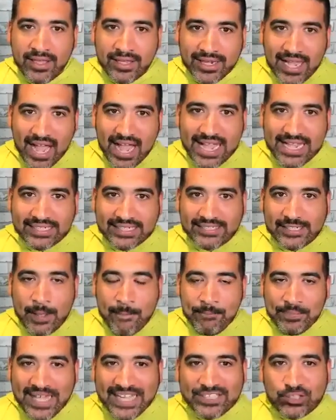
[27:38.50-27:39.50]
Guys,
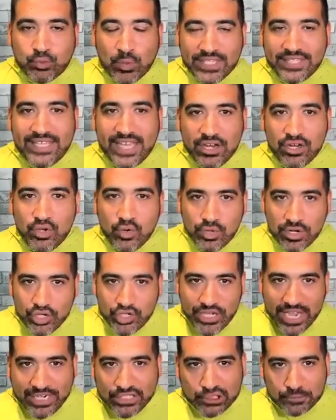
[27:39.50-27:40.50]
it's within you to
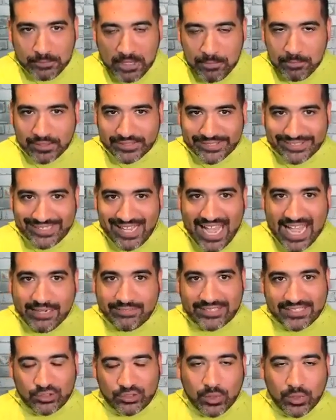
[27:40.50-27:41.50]
change people's
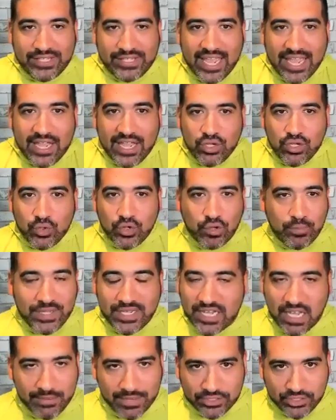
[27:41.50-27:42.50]
lives. It's within you to
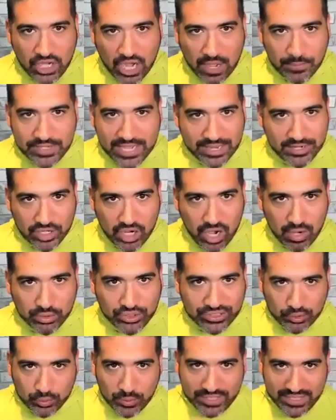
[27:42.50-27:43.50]
become a top 10
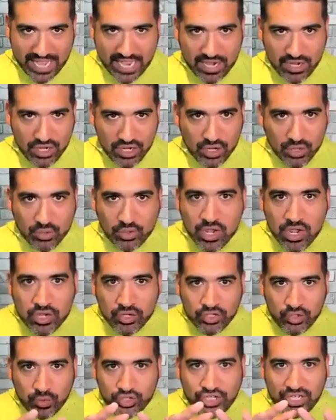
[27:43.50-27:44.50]
coach. It's within you
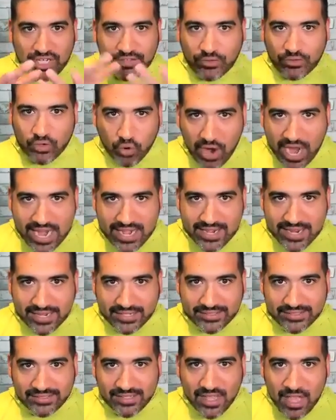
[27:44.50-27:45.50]
to achieve
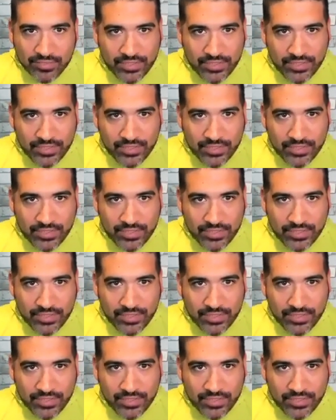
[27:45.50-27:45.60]
greatness.